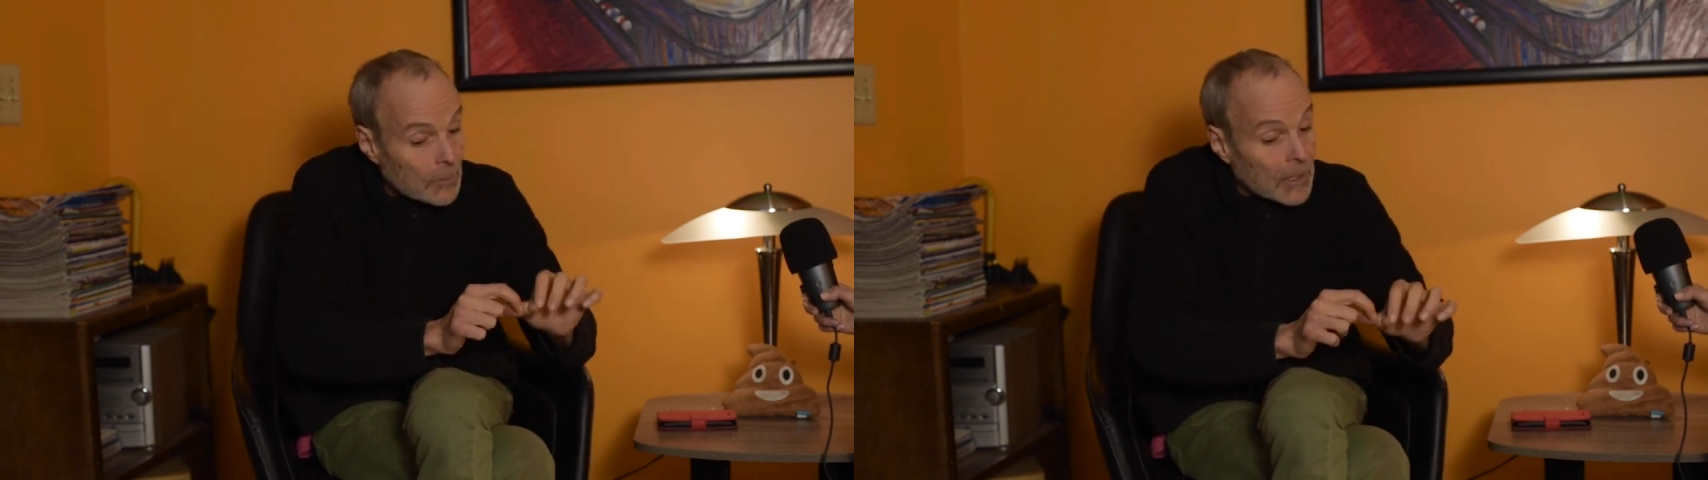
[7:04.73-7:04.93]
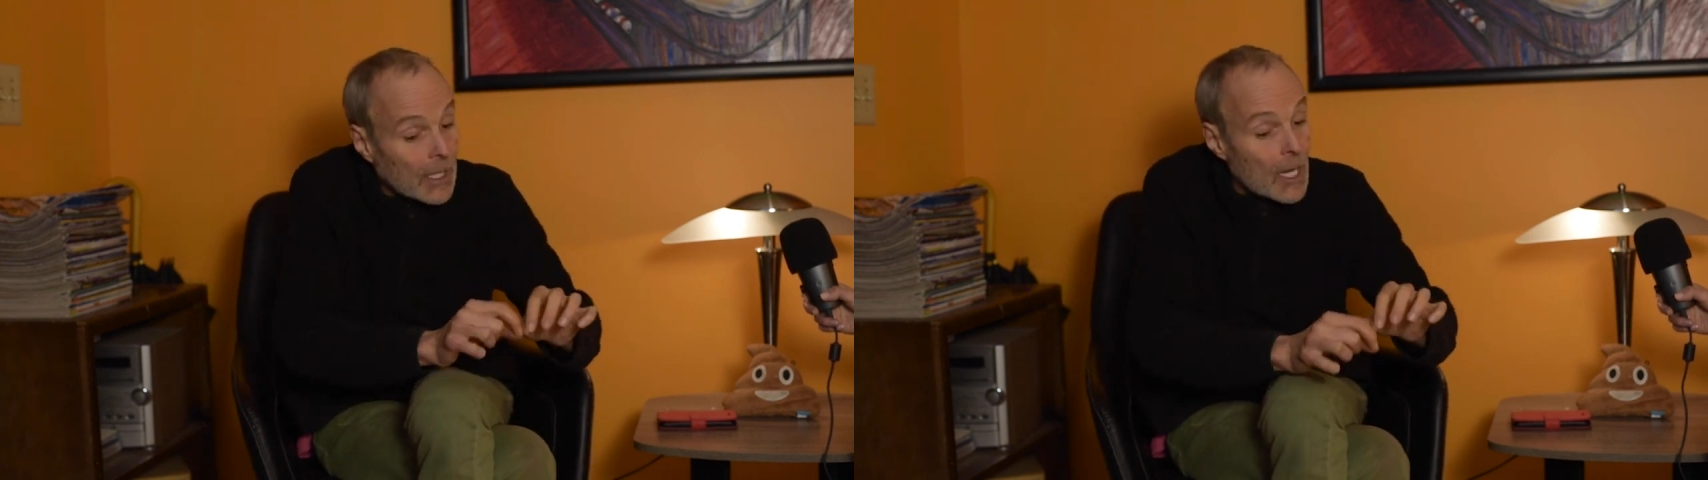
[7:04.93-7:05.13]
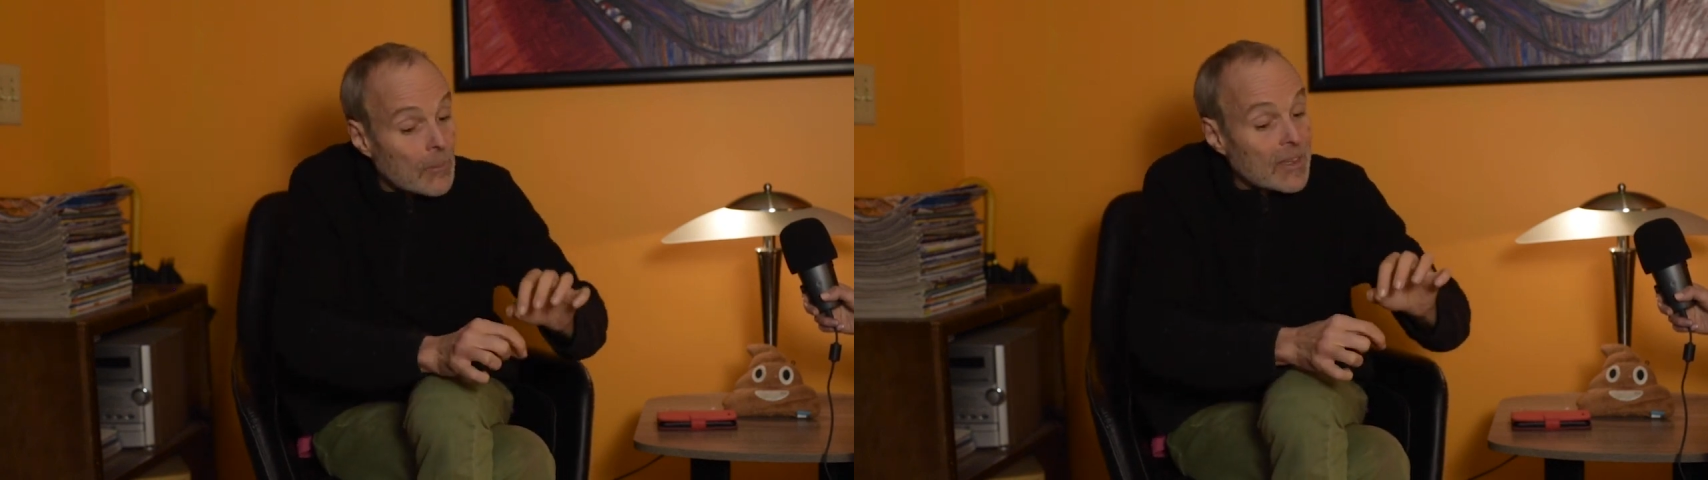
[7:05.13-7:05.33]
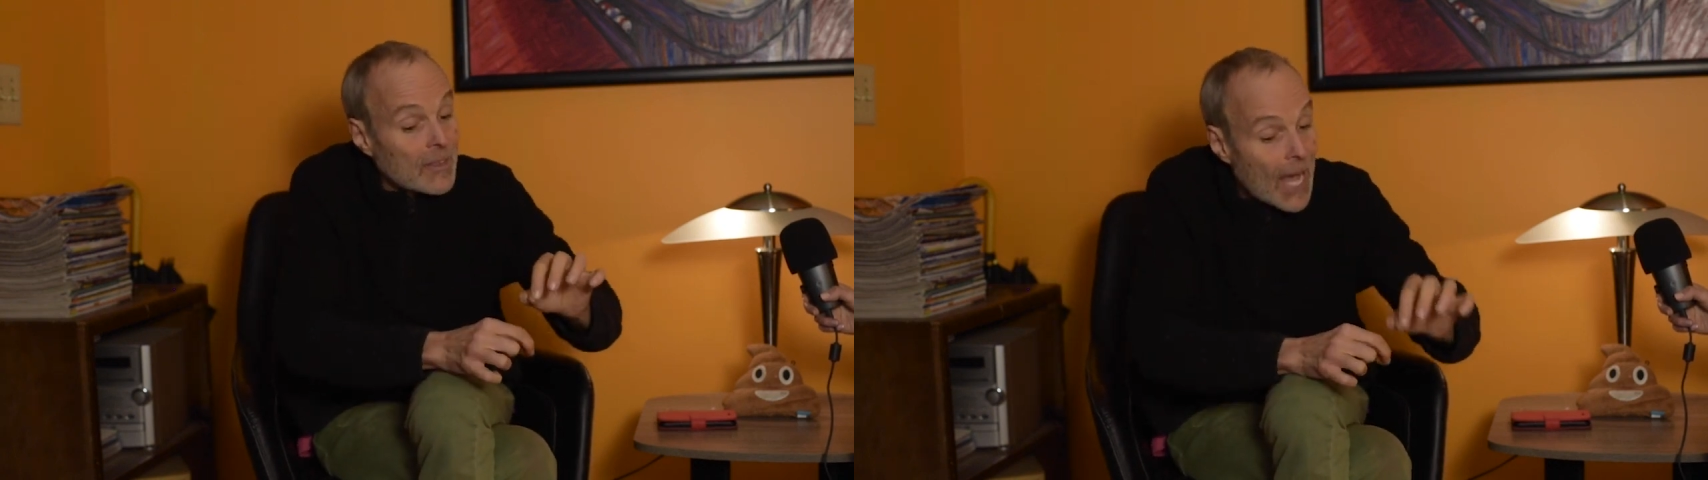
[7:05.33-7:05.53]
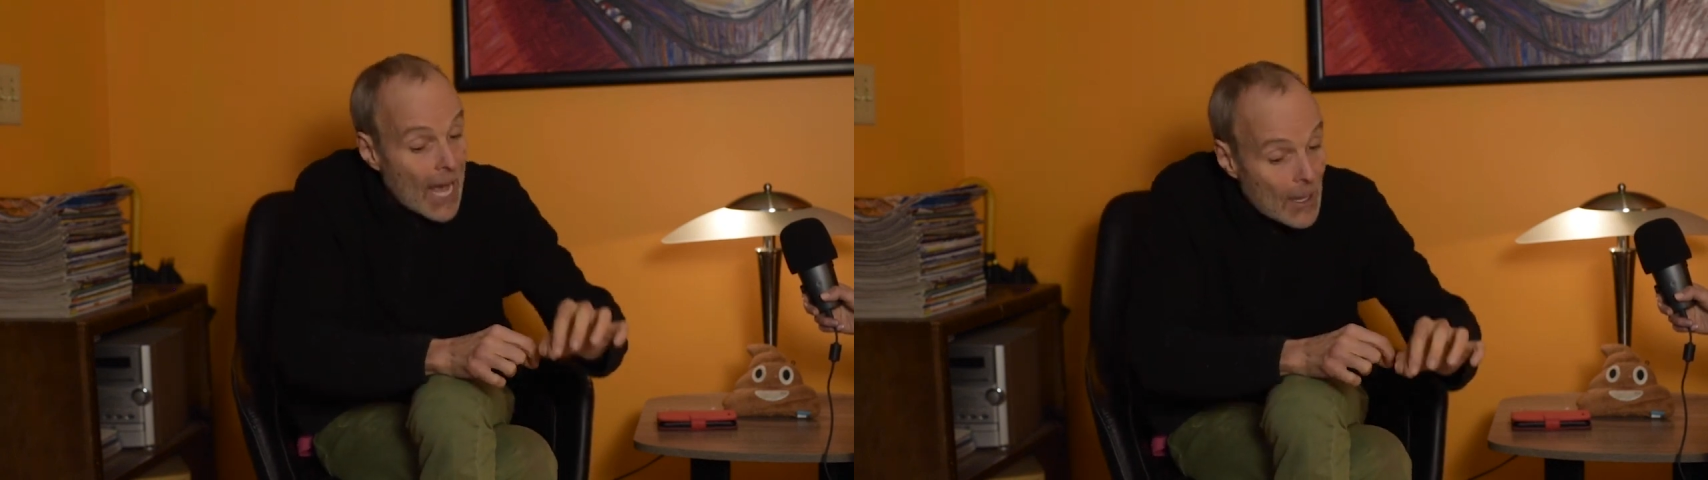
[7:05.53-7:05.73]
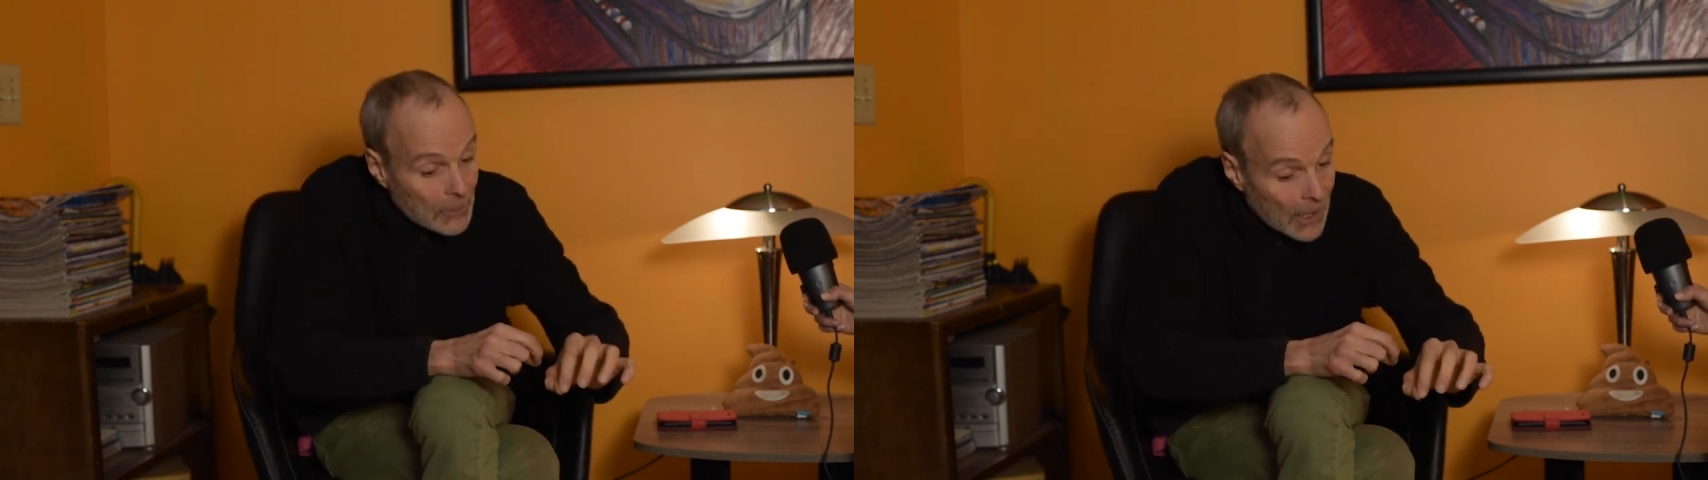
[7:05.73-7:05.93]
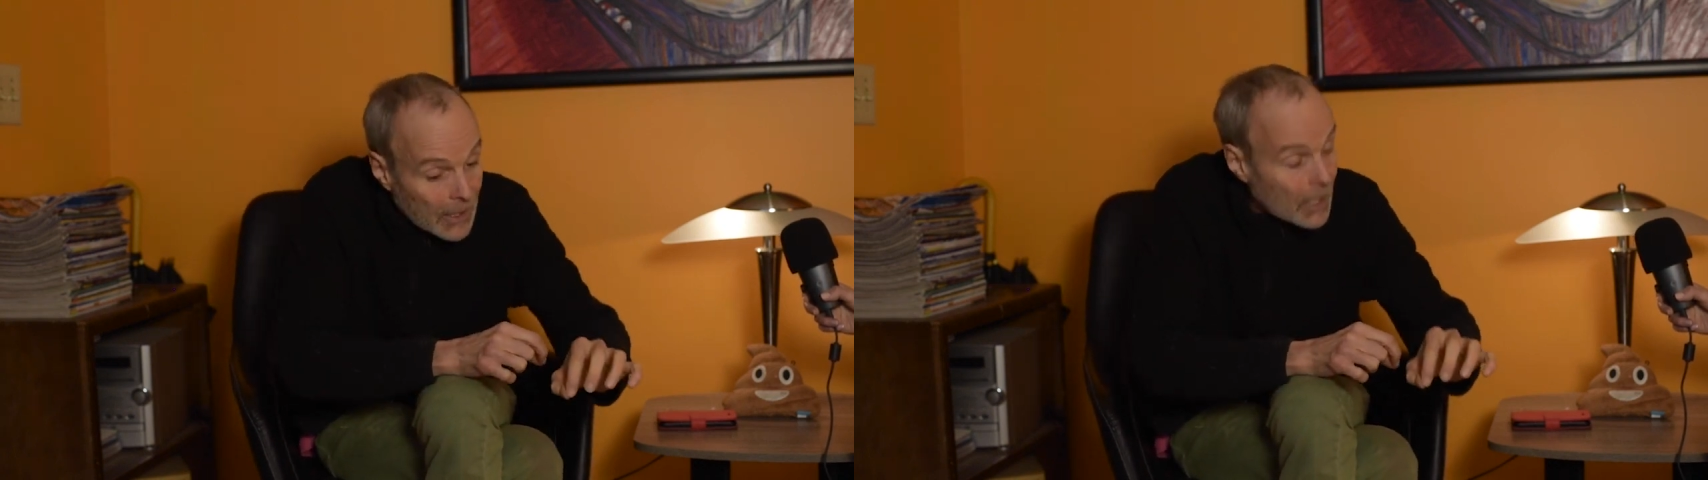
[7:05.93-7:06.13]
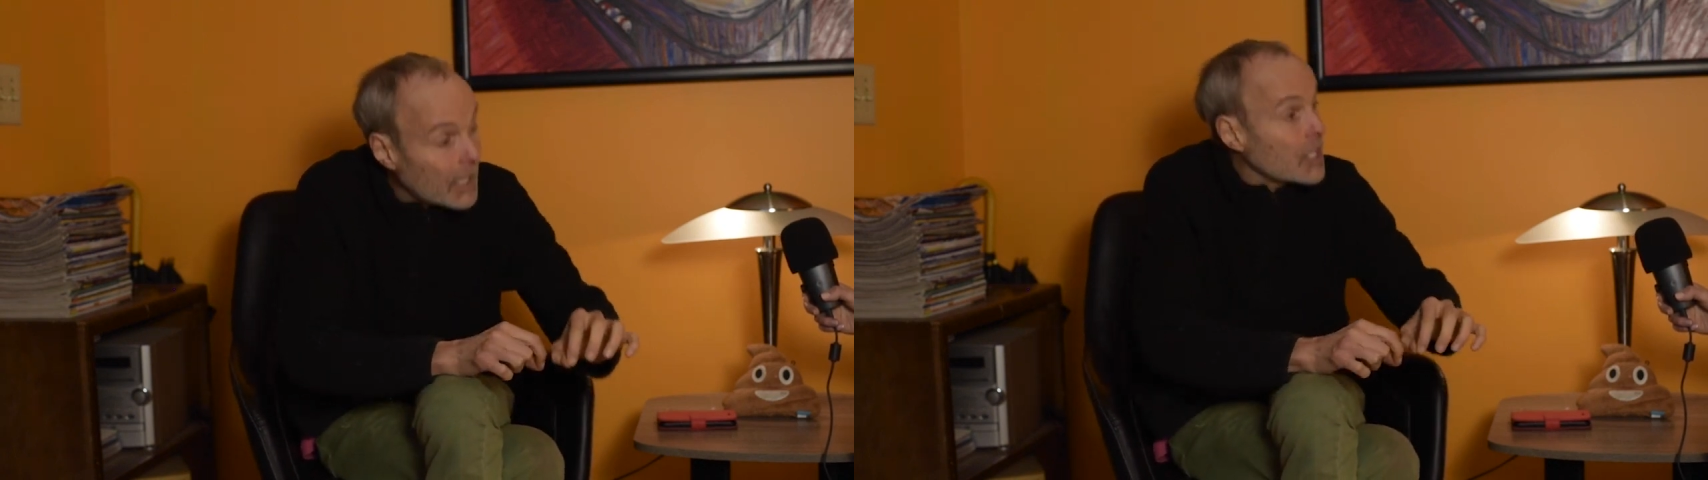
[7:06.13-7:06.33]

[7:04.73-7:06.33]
become a topic